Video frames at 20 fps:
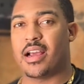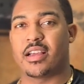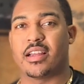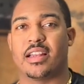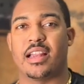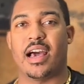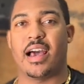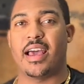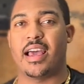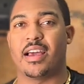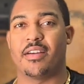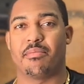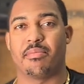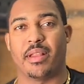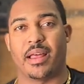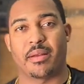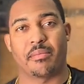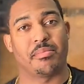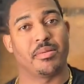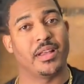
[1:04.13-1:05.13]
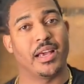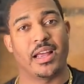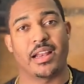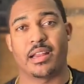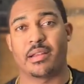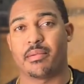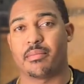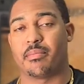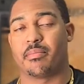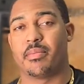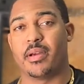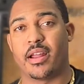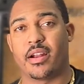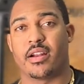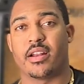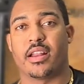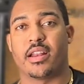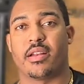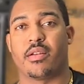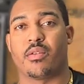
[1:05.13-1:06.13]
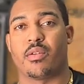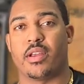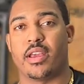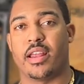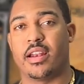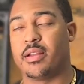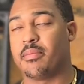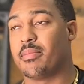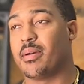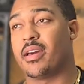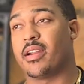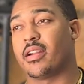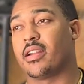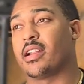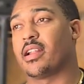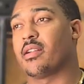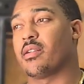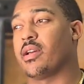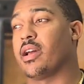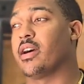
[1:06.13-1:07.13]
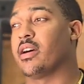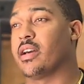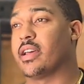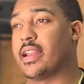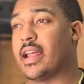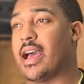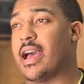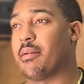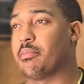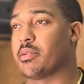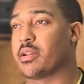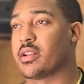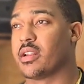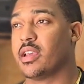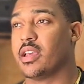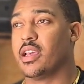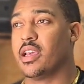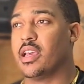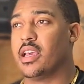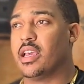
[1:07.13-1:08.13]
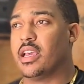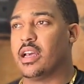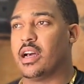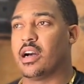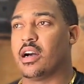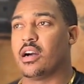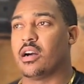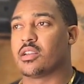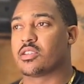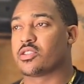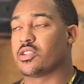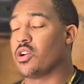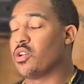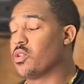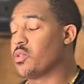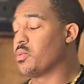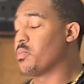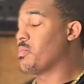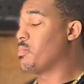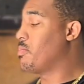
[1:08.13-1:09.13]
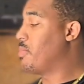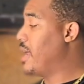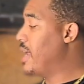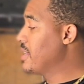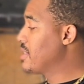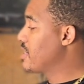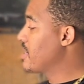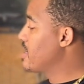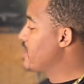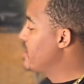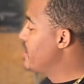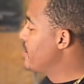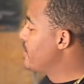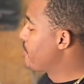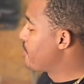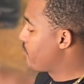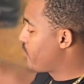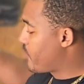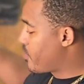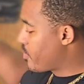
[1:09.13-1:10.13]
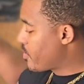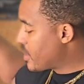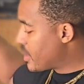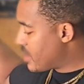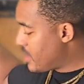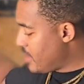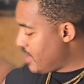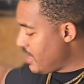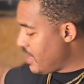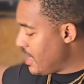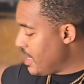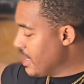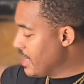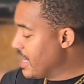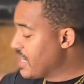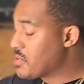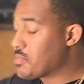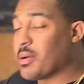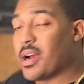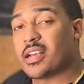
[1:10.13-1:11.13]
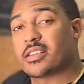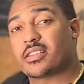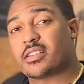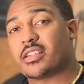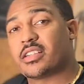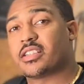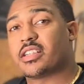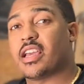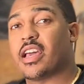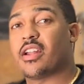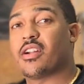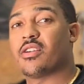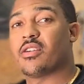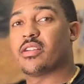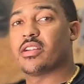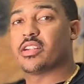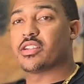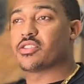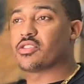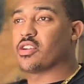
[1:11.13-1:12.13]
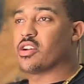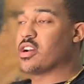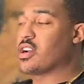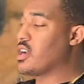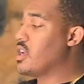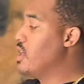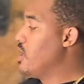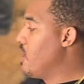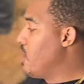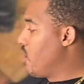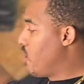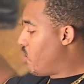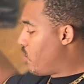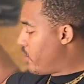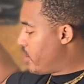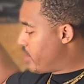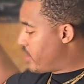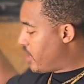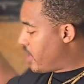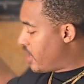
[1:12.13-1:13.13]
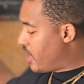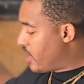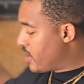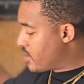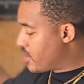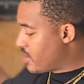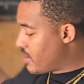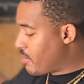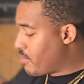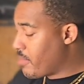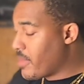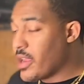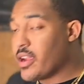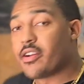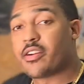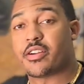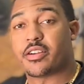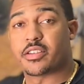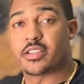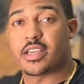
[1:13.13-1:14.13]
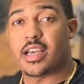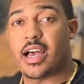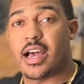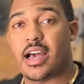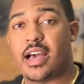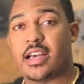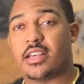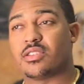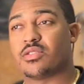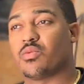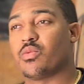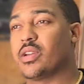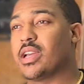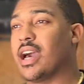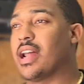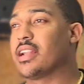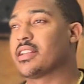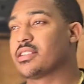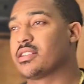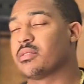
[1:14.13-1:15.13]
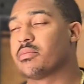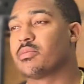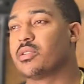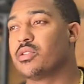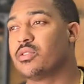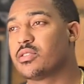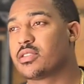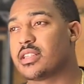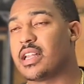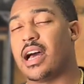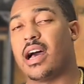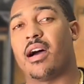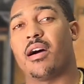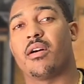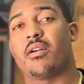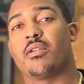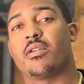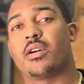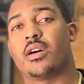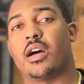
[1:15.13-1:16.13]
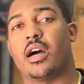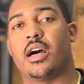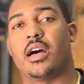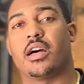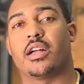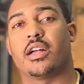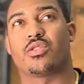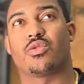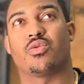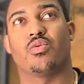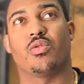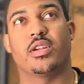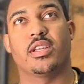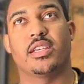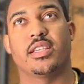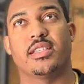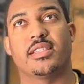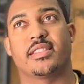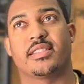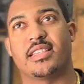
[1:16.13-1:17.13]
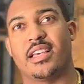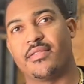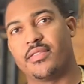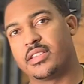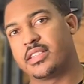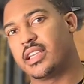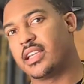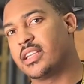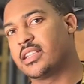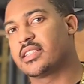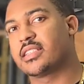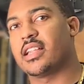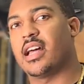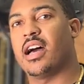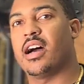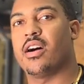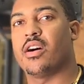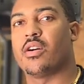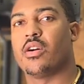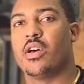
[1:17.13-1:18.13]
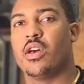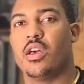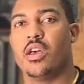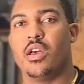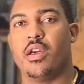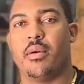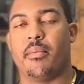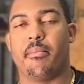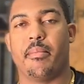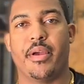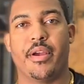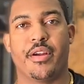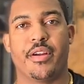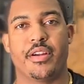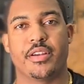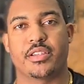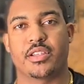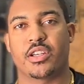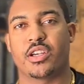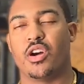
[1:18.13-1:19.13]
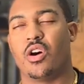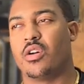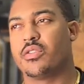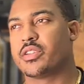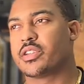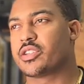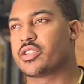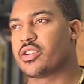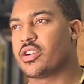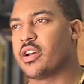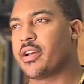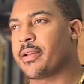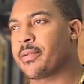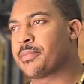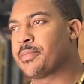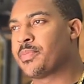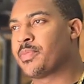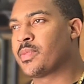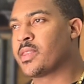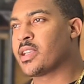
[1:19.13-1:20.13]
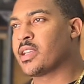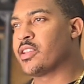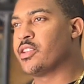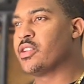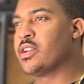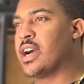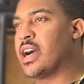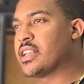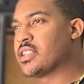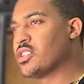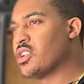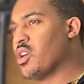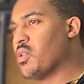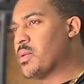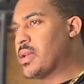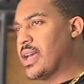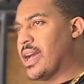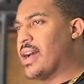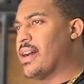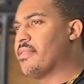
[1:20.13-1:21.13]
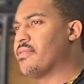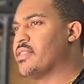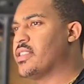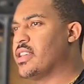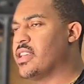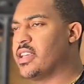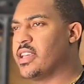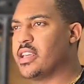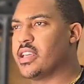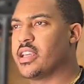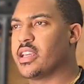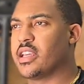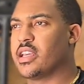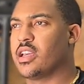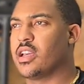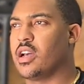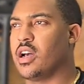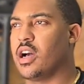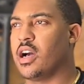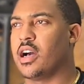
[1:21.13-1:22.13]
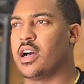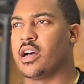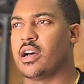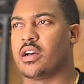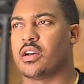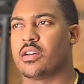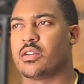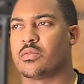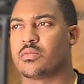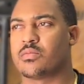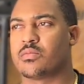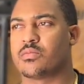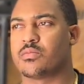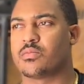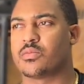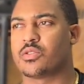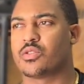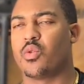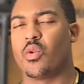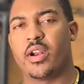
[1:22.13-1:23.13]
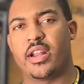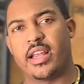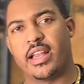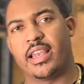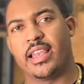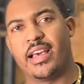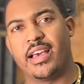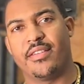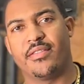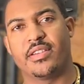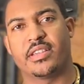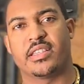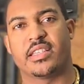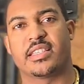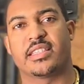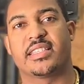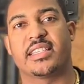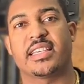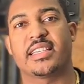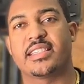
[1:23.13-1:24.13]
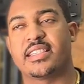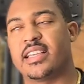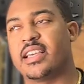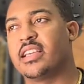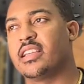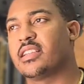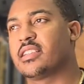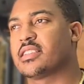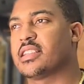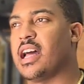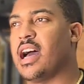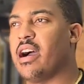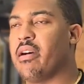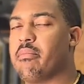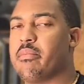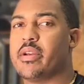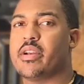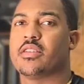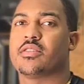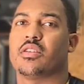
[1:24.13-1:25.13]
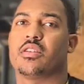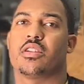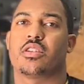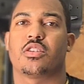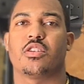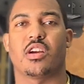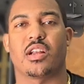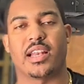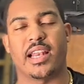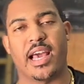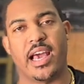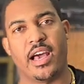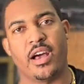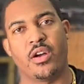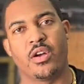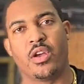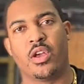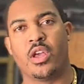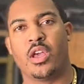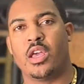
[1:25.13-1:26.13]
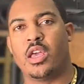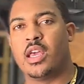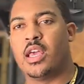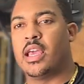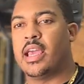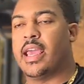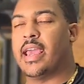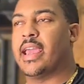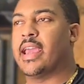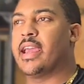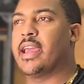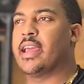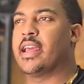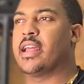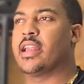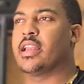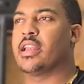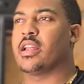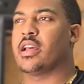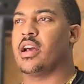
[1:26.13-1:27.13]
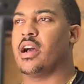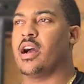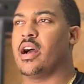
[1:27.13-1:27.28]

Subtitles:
I could not have planned it any better than it happened. So basically, they sponsored the channel and the truck with some mirrors, guys. We got us some new style 2017 style mirrors to go on the truck. You guys know we have the 2011 to 16 style mirrors on the truck now, and